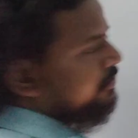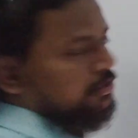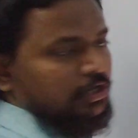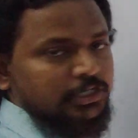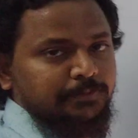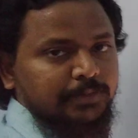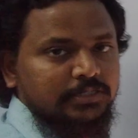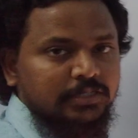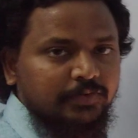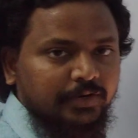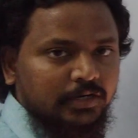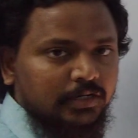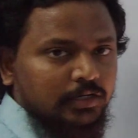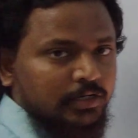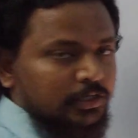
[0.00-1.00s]
the cost price
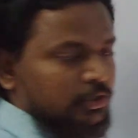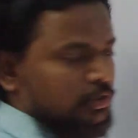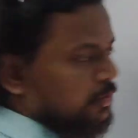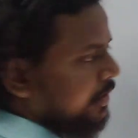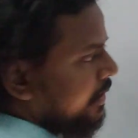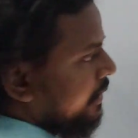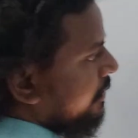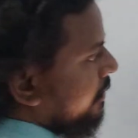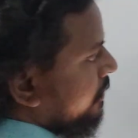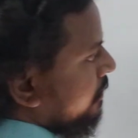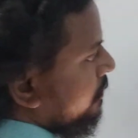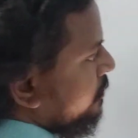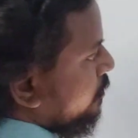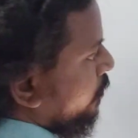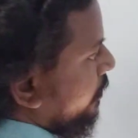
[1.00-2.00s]
given?
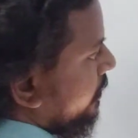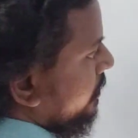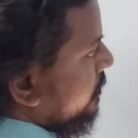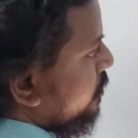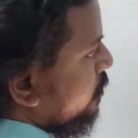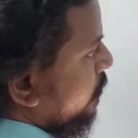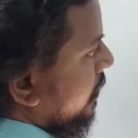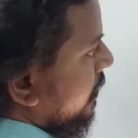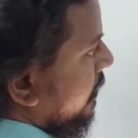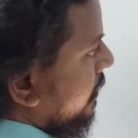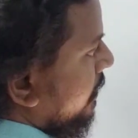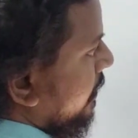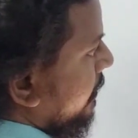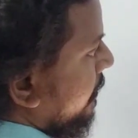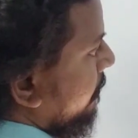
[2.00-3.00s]
1200. So it is
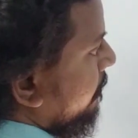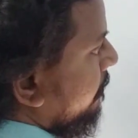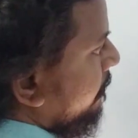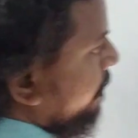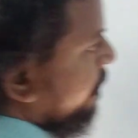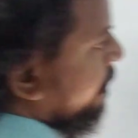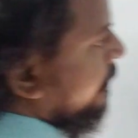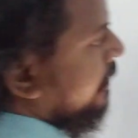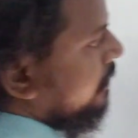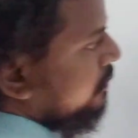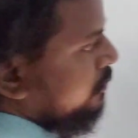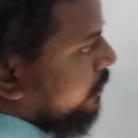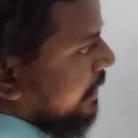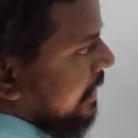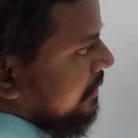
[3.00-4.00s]
1200.
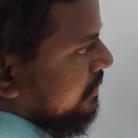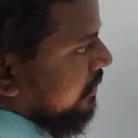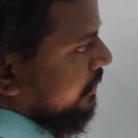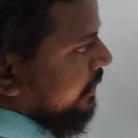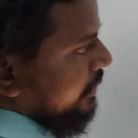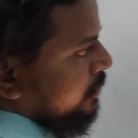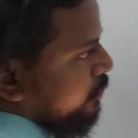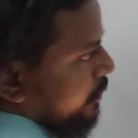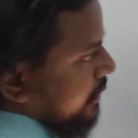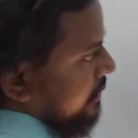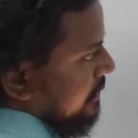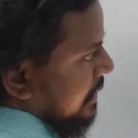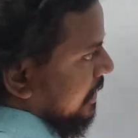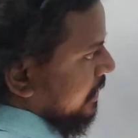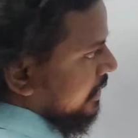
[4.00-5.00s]
So cancel these two
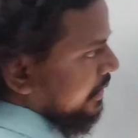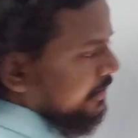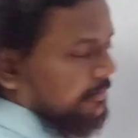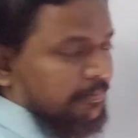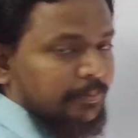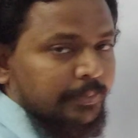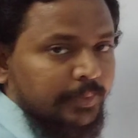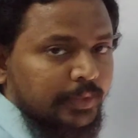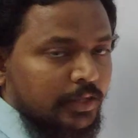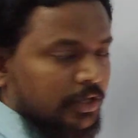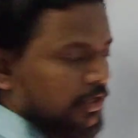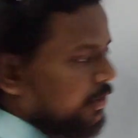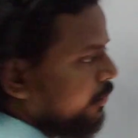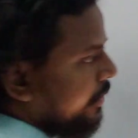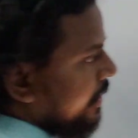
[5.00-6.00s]
exactly.
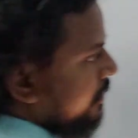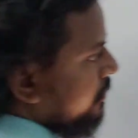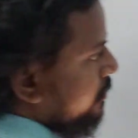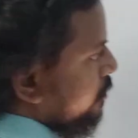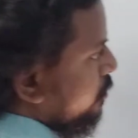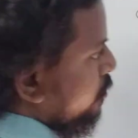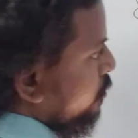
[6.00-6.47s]
You get